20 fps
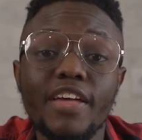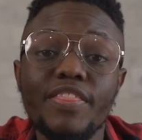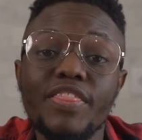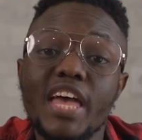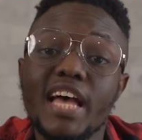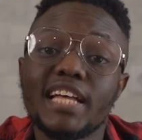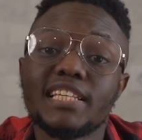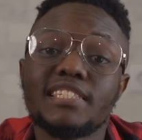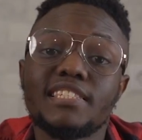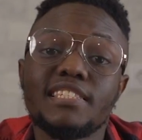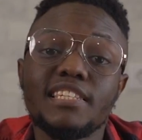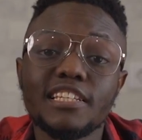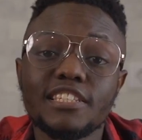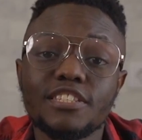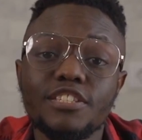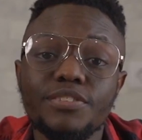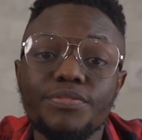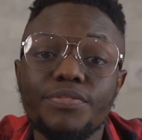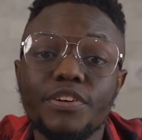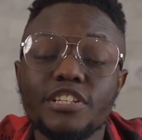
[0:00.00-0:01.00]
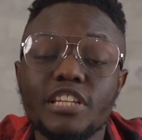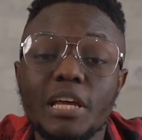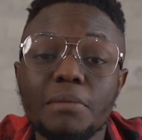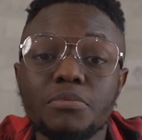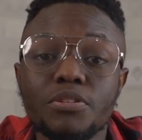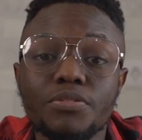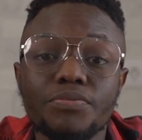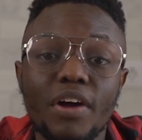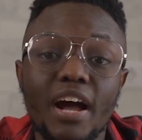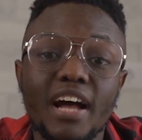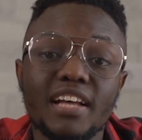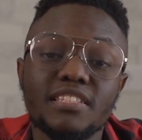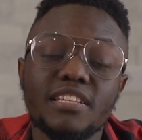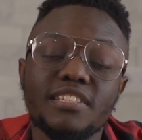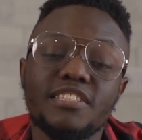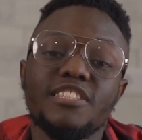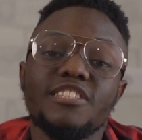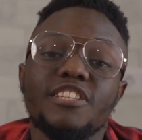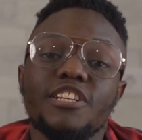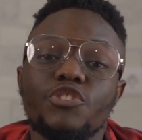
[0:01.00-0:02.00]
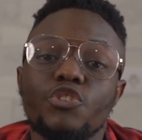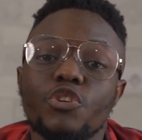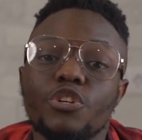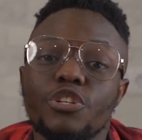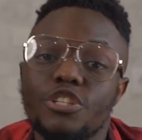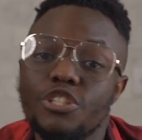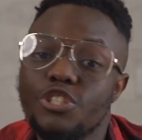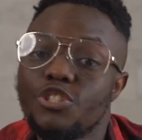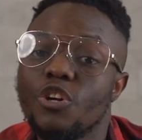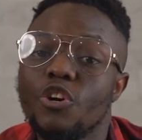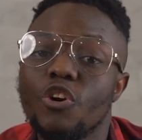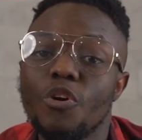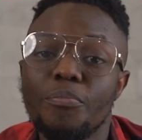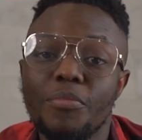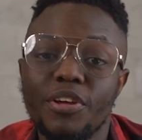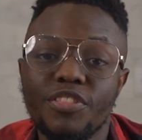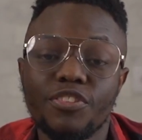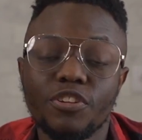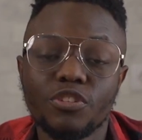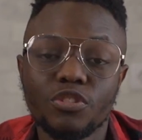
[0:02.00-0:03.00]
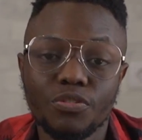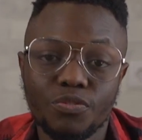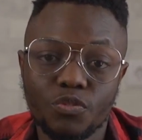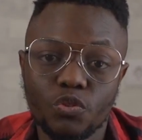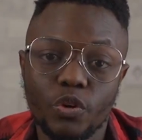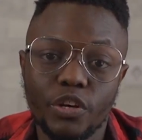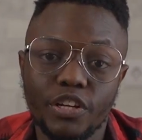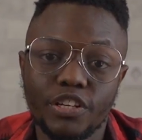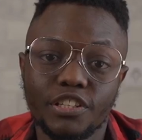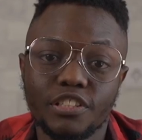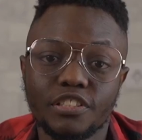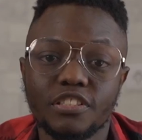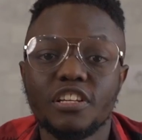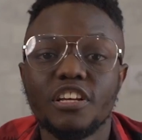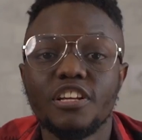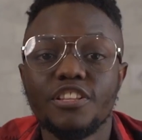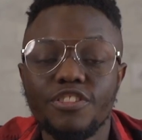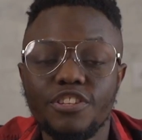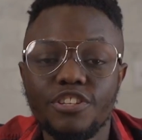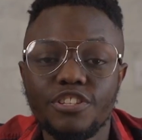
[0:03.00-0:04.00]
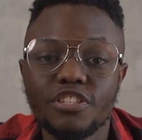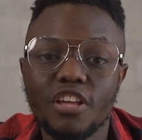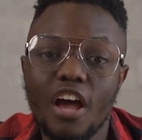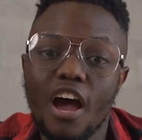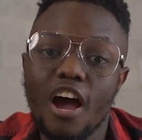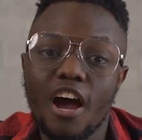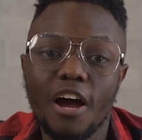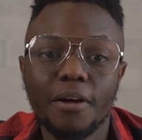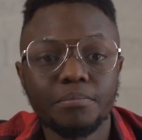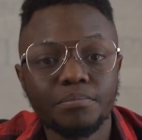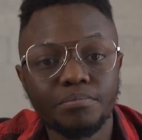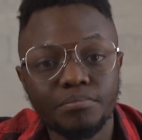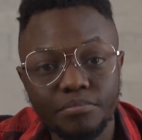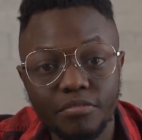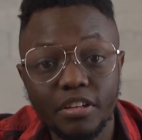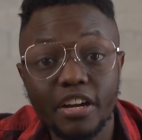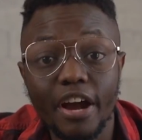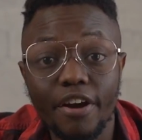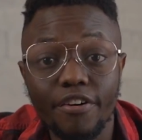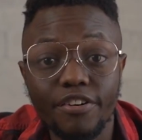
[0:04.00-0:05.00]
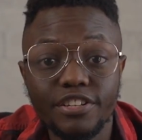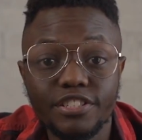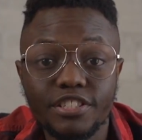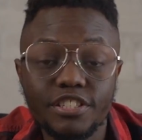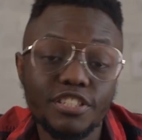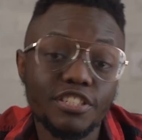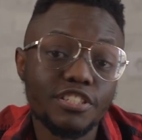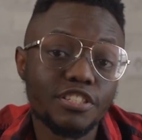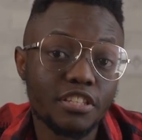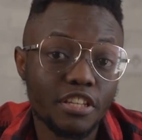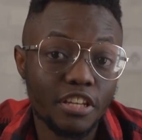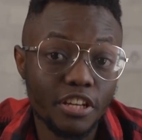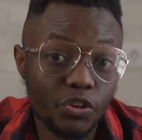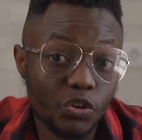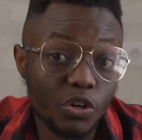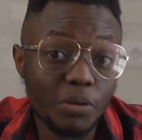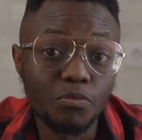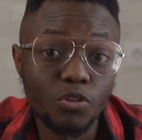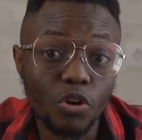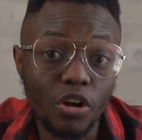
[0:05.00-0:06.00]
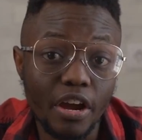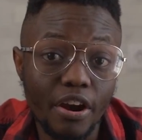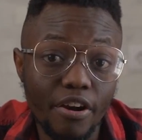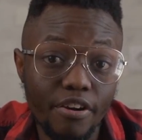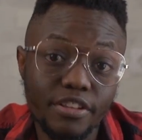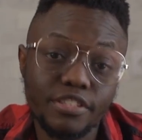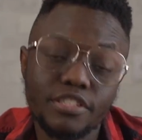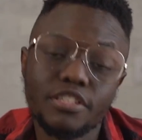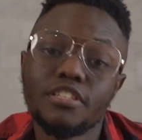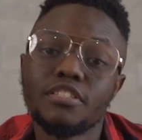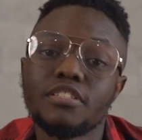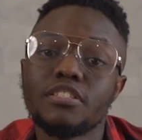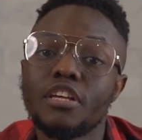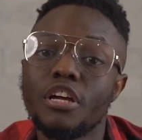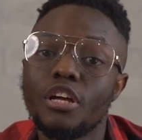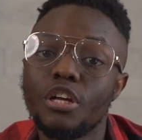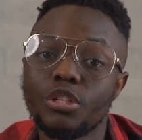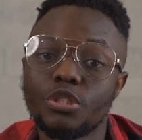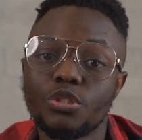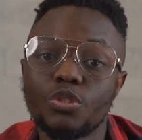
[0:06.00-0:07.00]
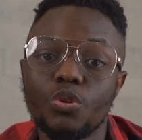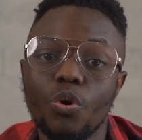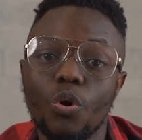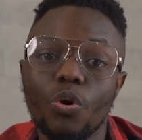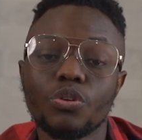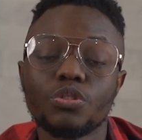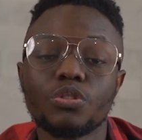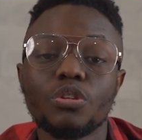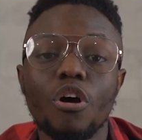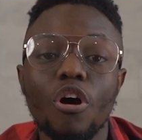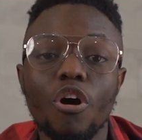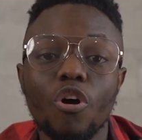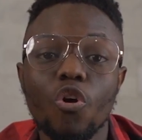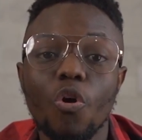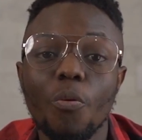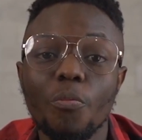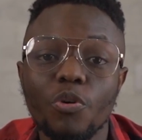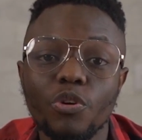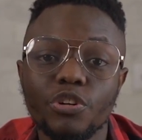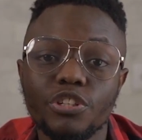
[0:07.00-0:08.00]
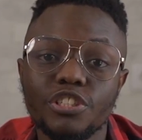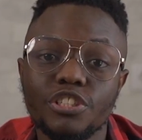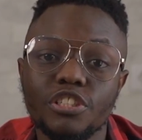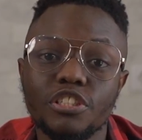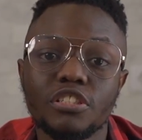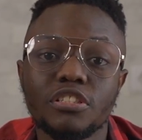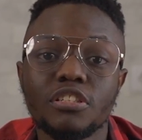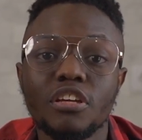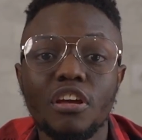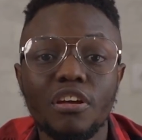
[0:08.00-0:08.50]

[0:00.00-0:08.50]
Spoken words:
there are 6 different types of assets in the traditional methods of trading. These are currencies, cryptocurrencies, stocks, commodities,